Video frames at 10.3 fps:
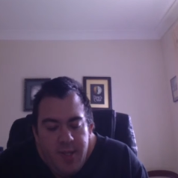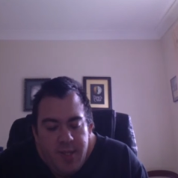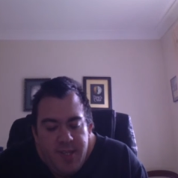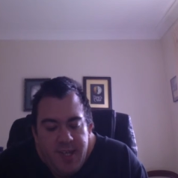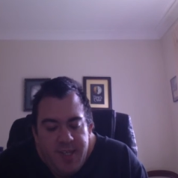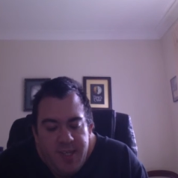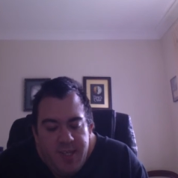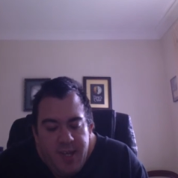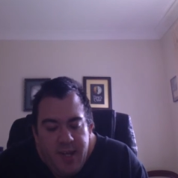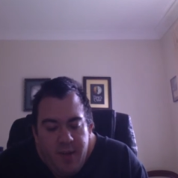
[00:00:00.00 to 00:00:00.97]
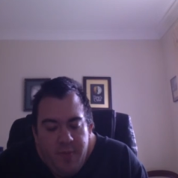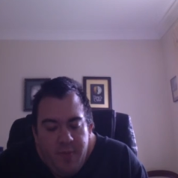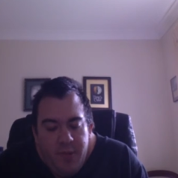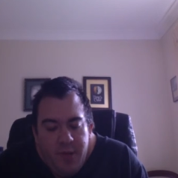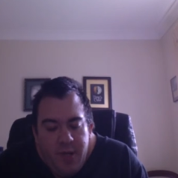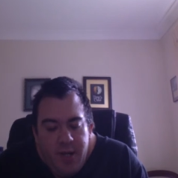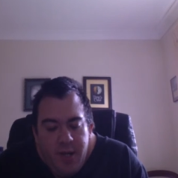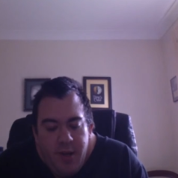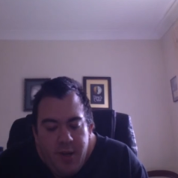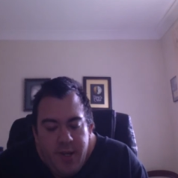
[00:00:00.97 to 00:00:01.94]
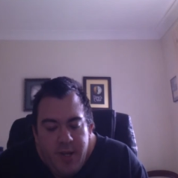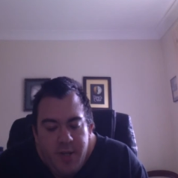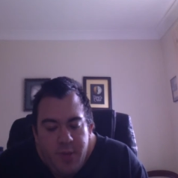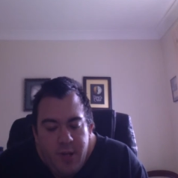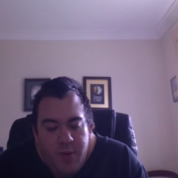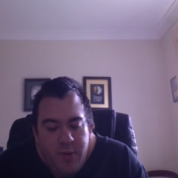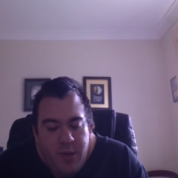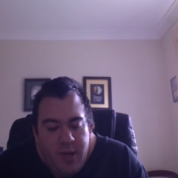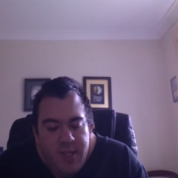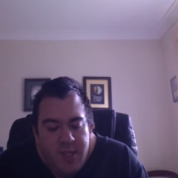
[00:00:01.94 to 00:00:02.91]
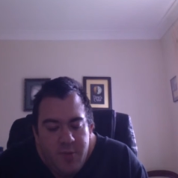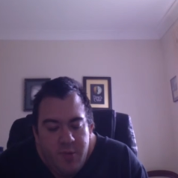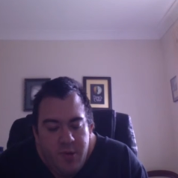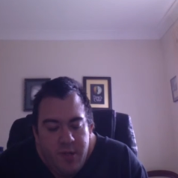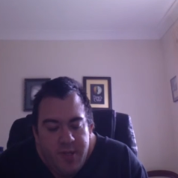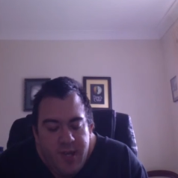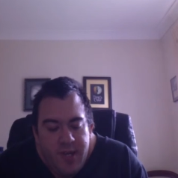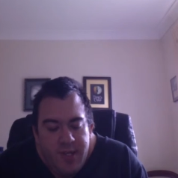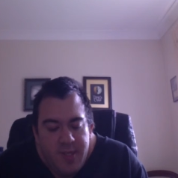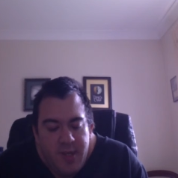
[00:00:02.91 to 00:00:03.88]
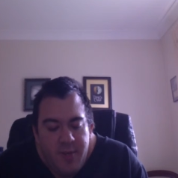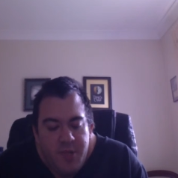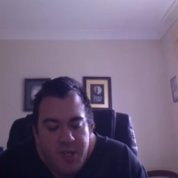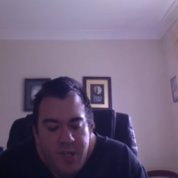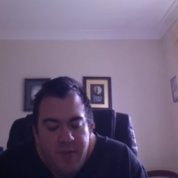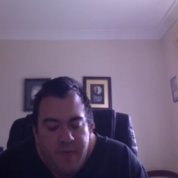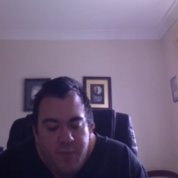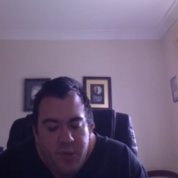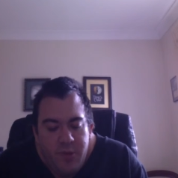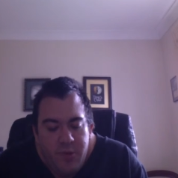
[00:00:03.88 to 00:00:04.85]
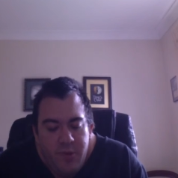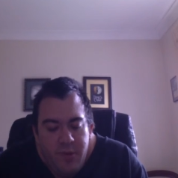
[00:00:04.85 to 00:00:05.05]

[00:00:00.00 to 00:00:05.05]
Stacey sat up, regarding her counterpart with eyes that were exact same shade of blue.